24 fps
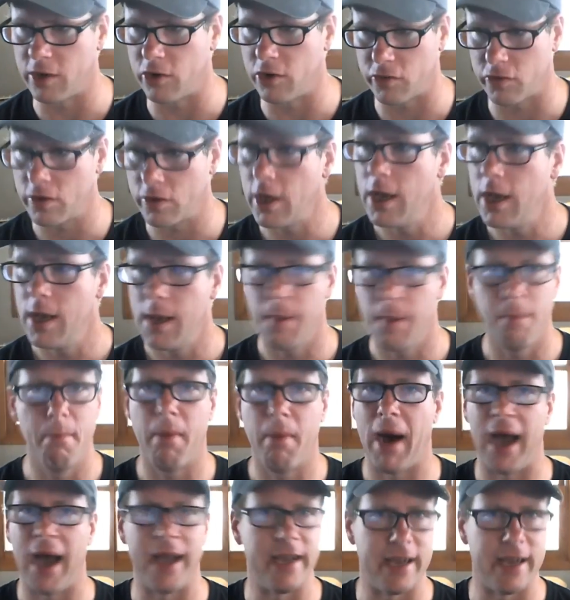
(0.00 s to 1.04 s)
just
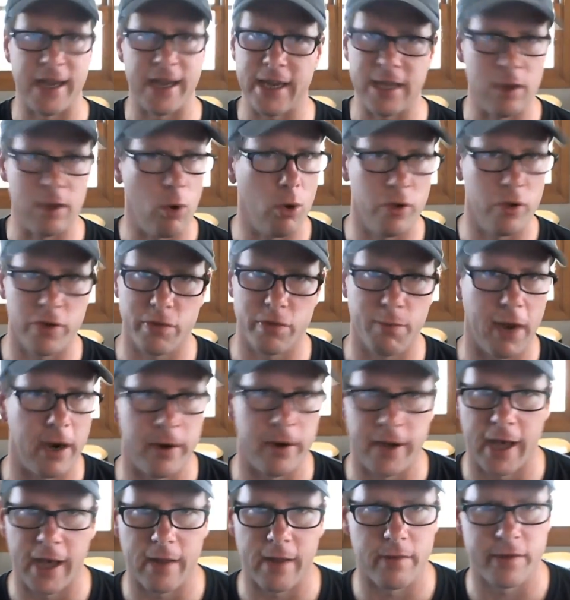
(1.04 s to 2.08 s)
buy any old Aspire
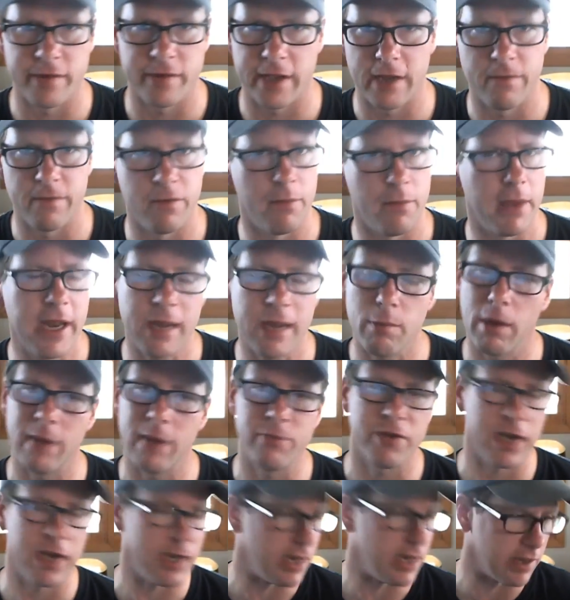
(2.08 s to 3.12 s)
Nautilus head from any
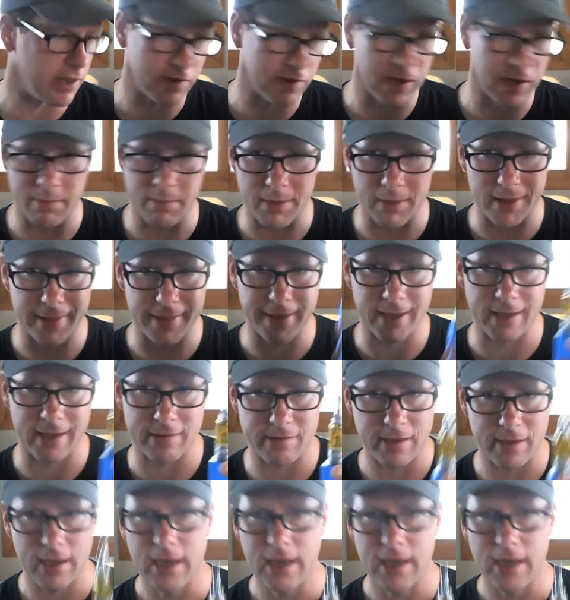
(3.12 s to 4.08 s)
website, and it's going to be this.